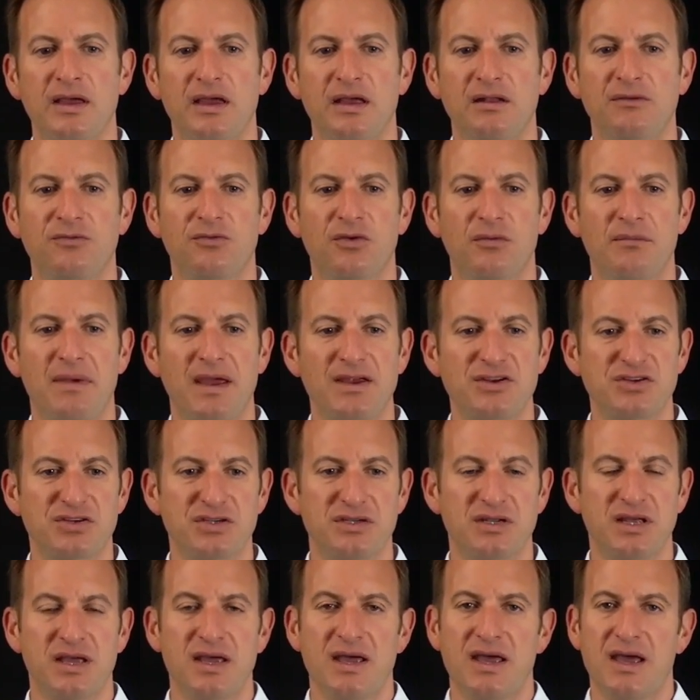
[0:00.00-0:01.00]

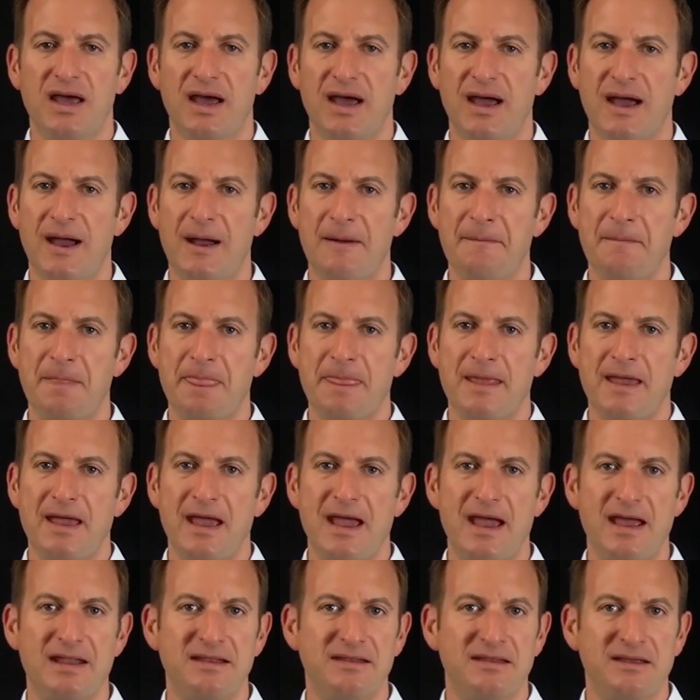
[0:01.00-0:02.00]
information,
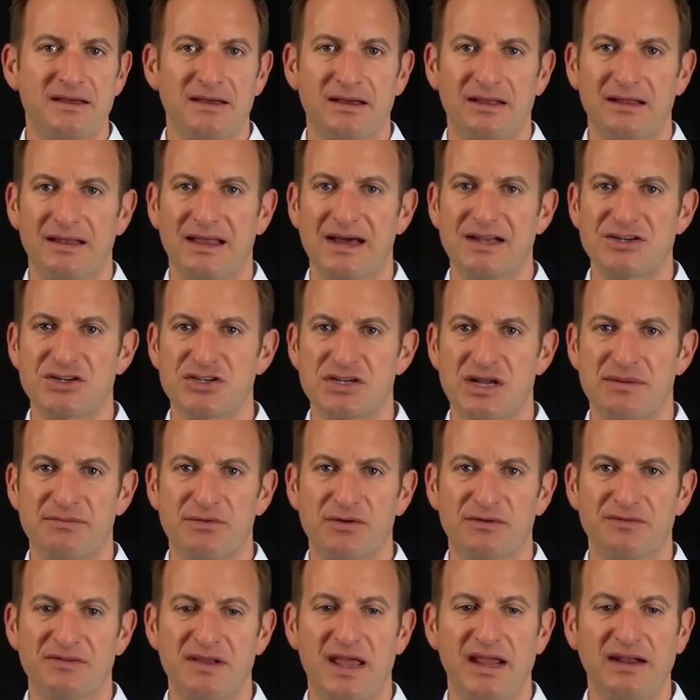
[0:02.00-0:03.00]
and a large number
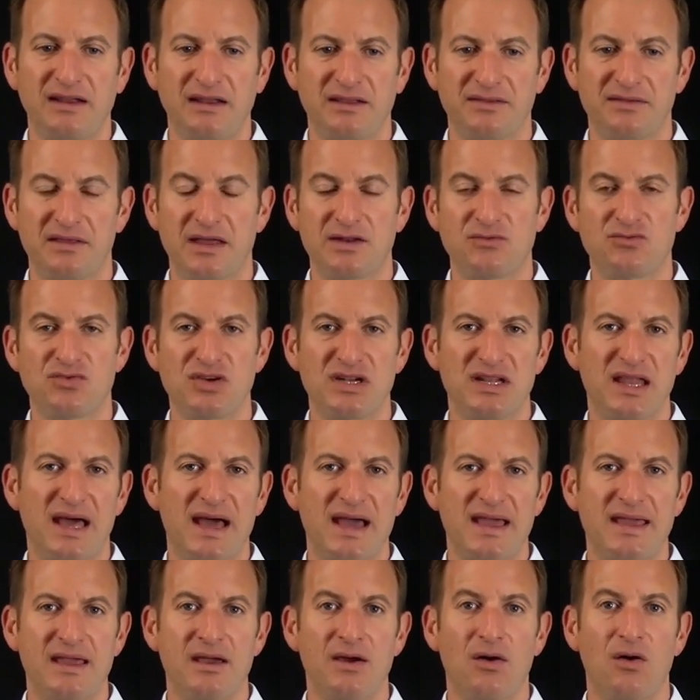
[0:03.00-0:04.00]
of techniques that
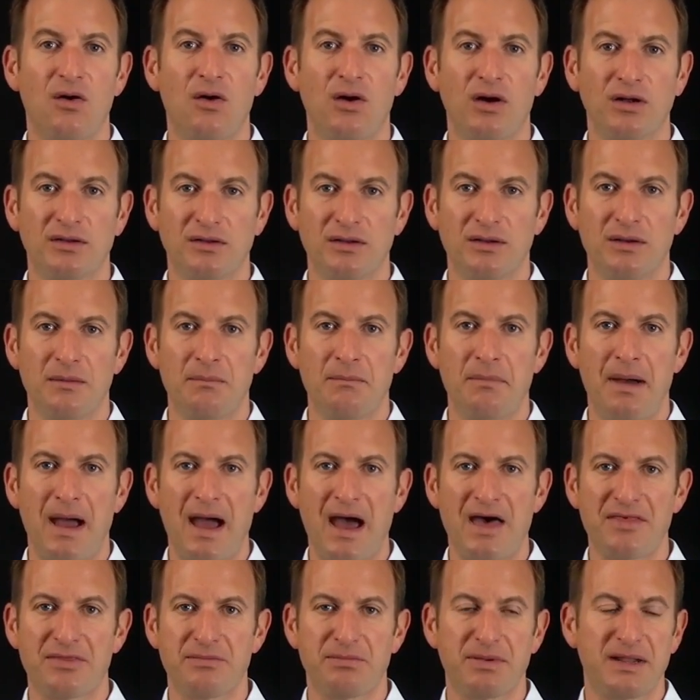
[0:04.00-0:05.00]
rely on
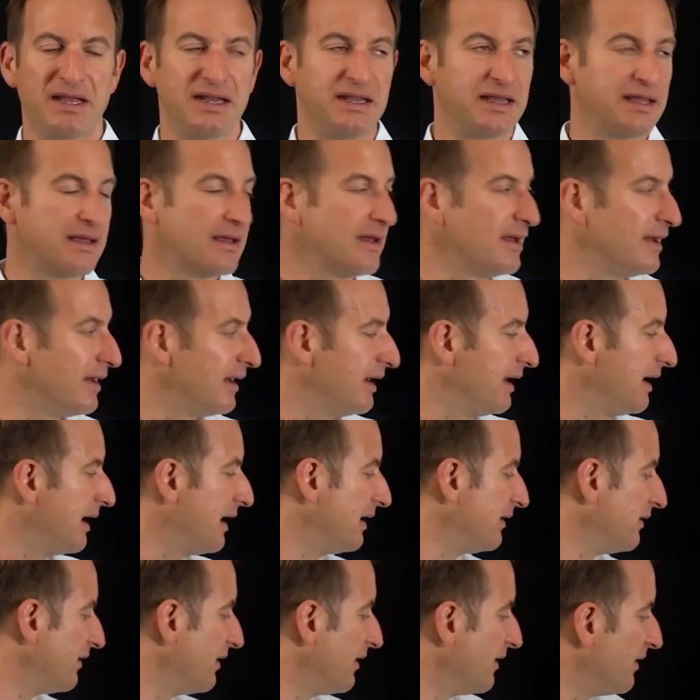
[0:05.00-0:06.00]
path planning.
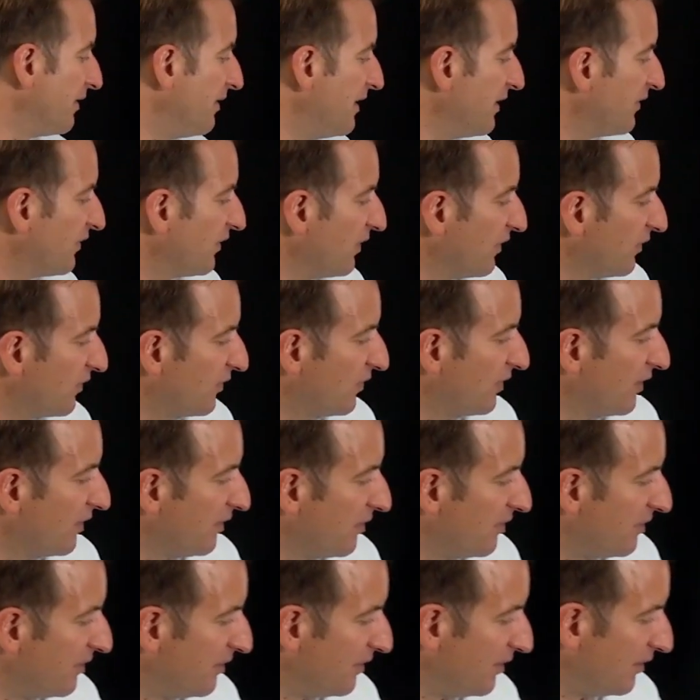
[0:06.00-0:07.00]
And this is
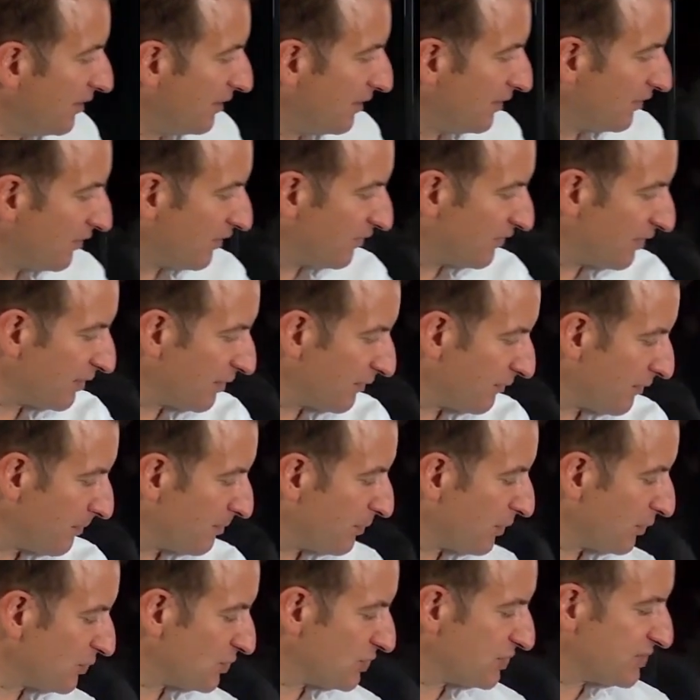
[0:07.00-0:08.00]
the set of
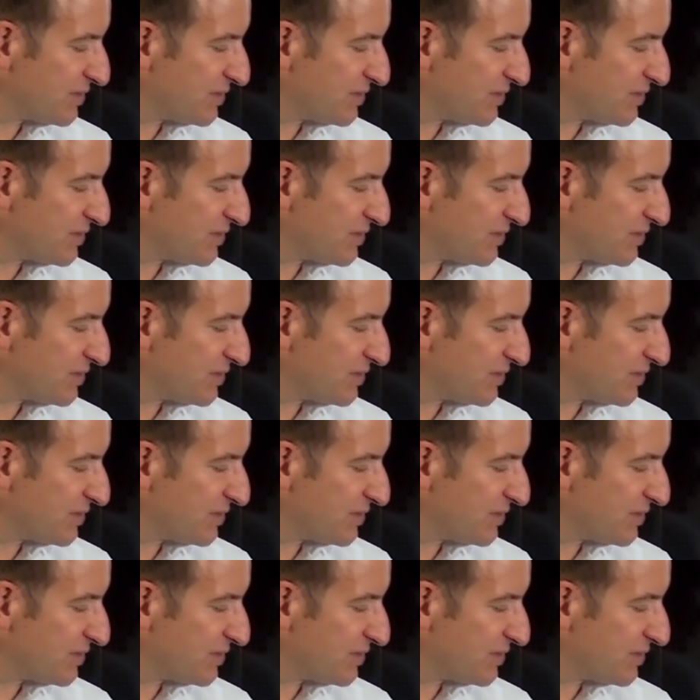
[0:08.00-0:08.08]
approaches